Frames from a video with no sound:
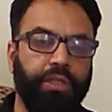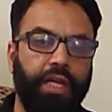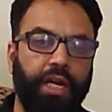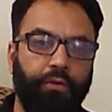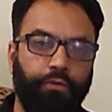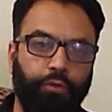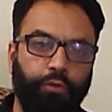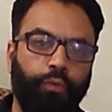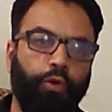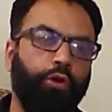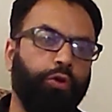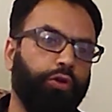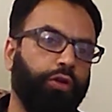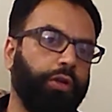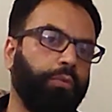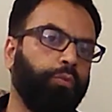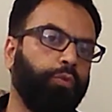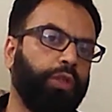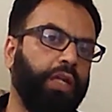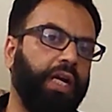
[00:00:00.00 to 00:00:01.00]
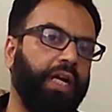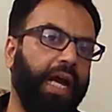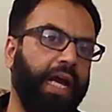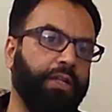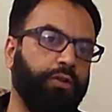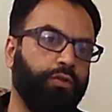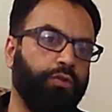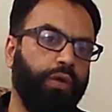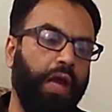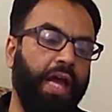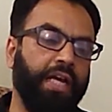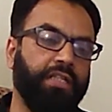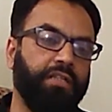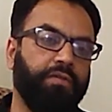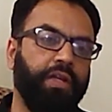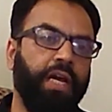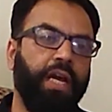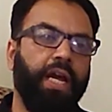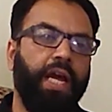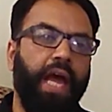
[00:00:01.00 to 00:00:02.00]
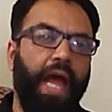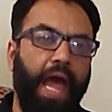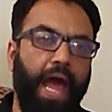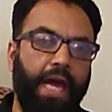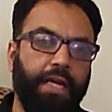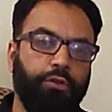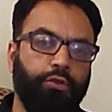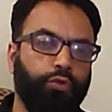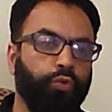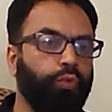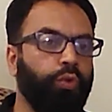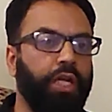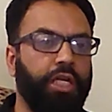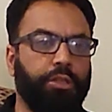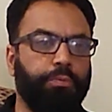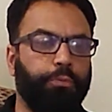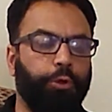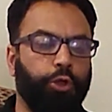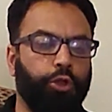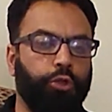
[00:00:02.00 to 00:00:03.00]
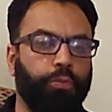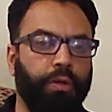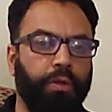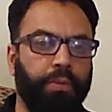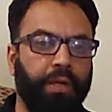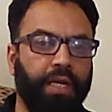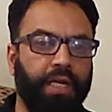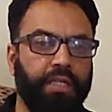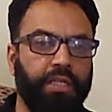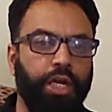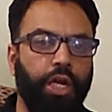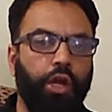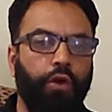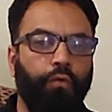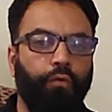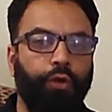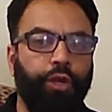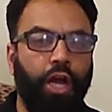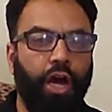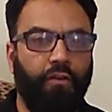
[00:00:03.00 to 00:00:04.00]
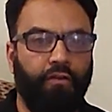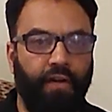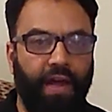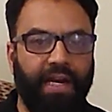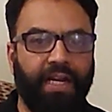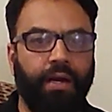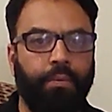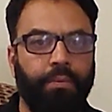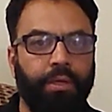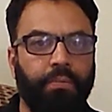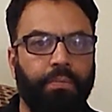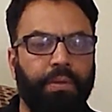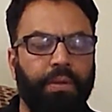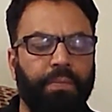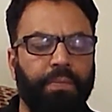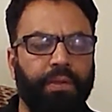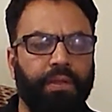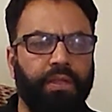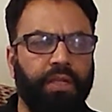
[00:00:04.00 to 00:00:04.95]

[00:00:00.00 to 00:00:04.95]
that we want to remove that as soon as possible, because we are welcoming people.